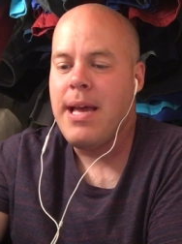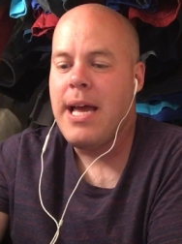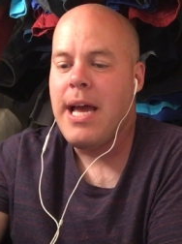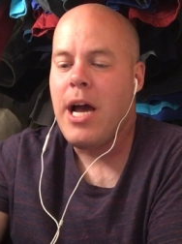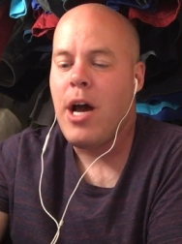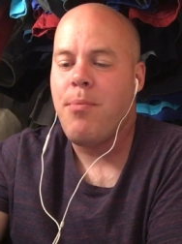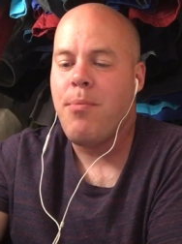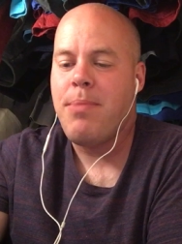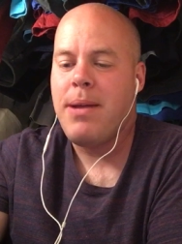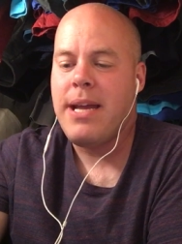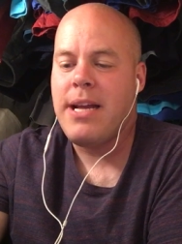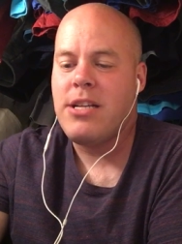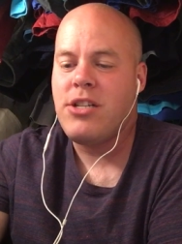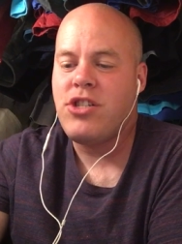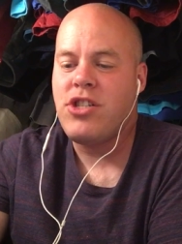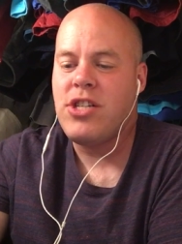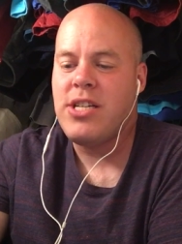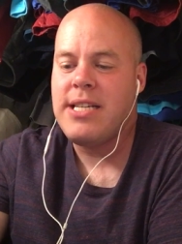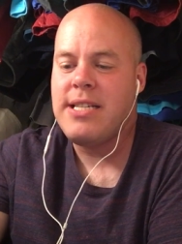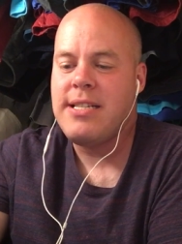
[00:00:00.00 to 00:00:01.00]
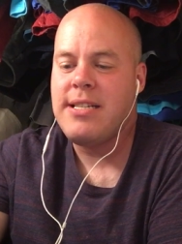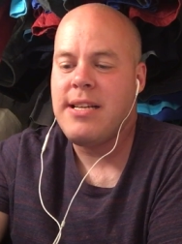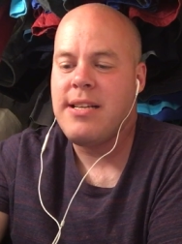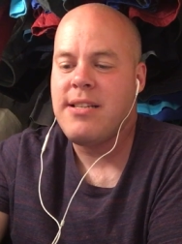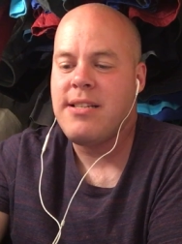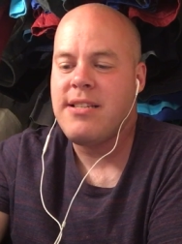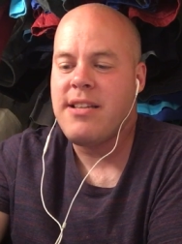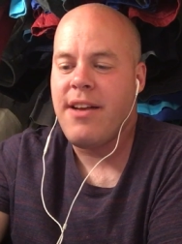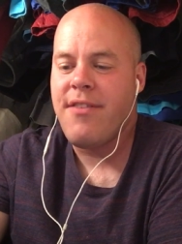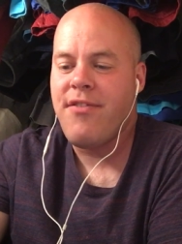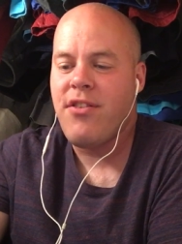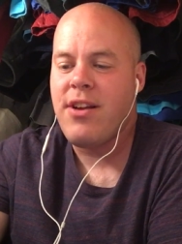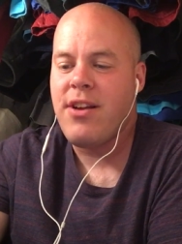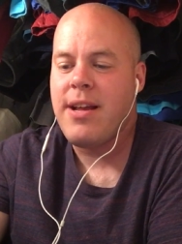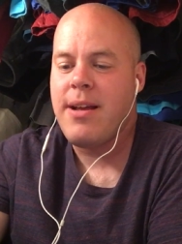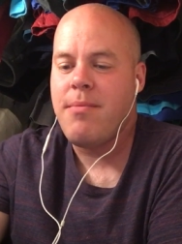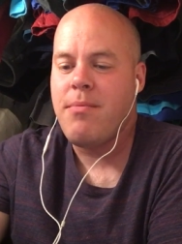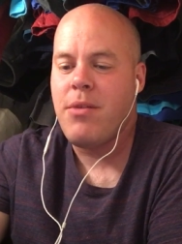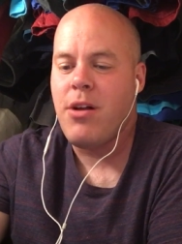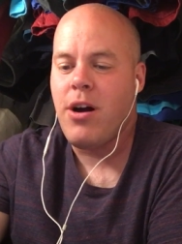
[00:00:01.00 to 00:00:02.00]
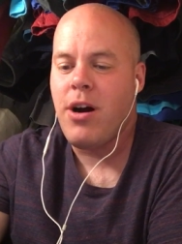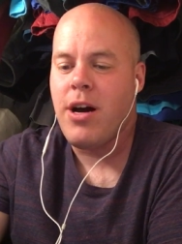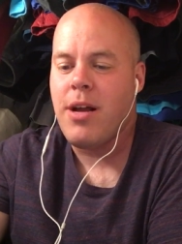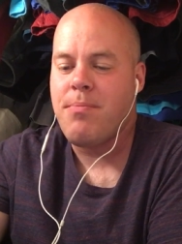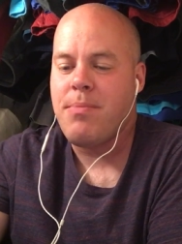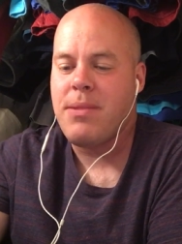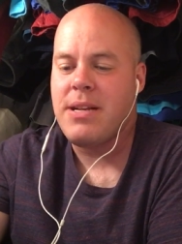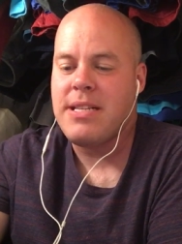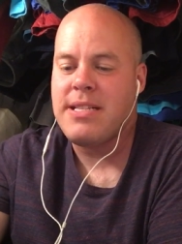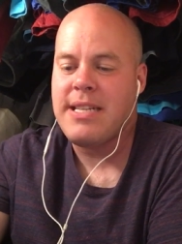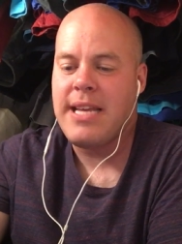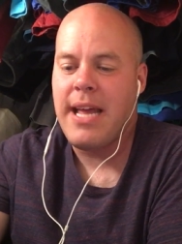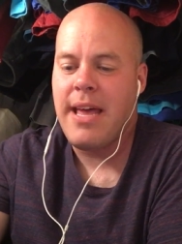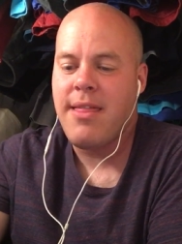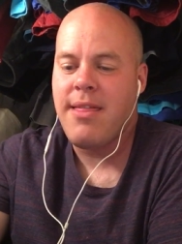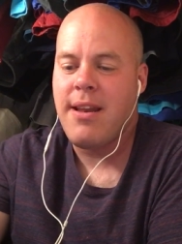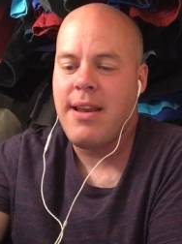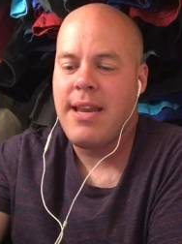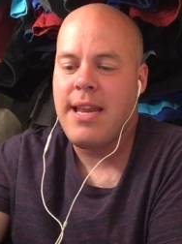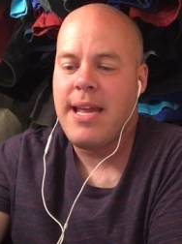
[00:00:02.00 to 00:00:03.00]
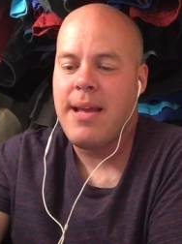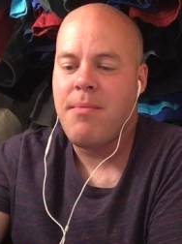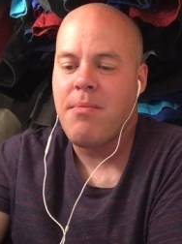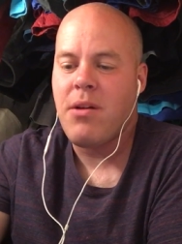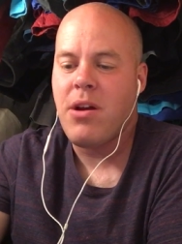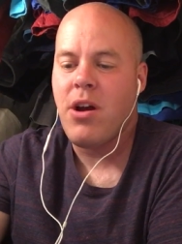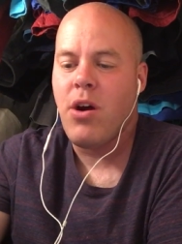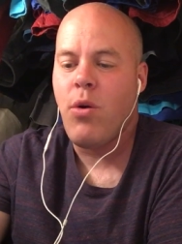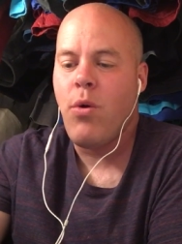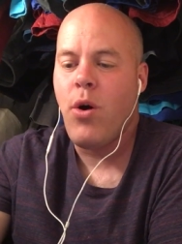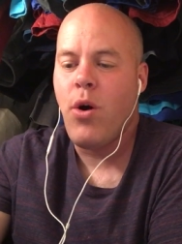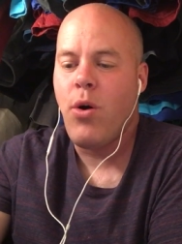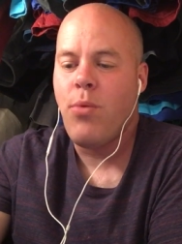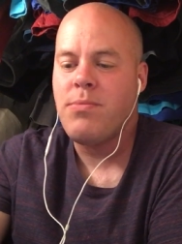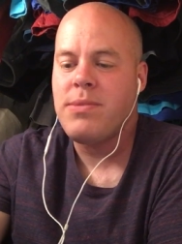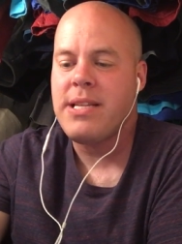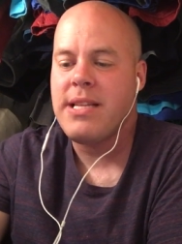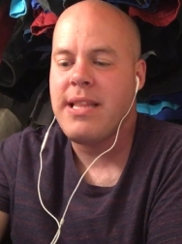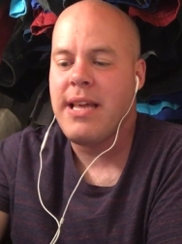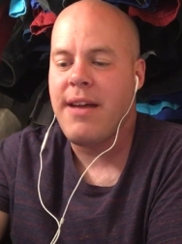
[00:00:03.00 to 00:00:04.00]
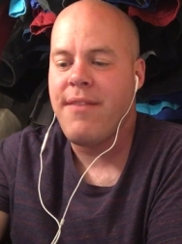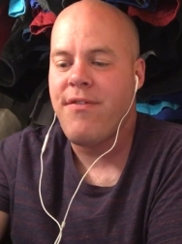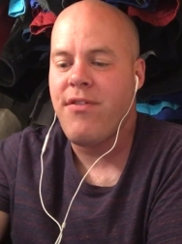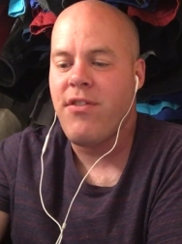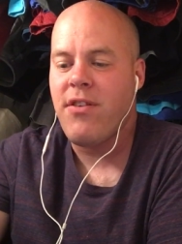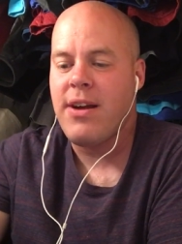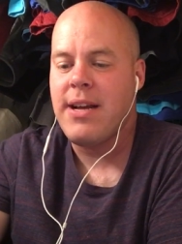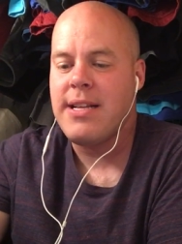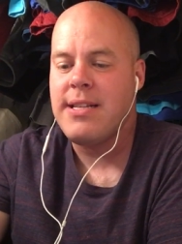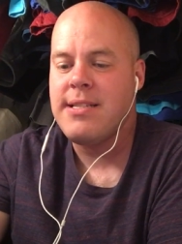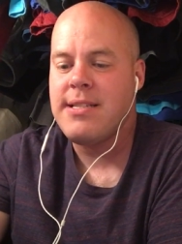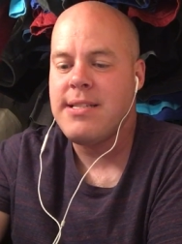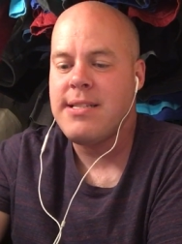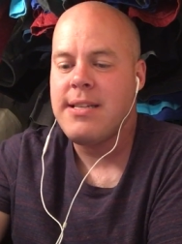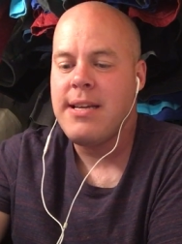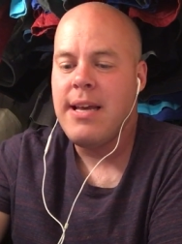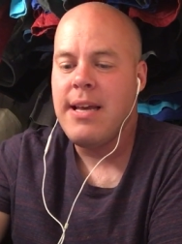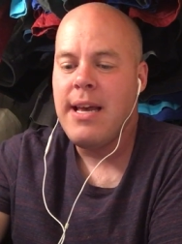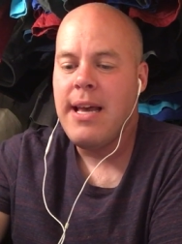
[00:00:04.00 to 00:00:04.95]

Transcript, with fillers: Howbeit Jesus suffered him not, but saith unto him, Go home to thy friends,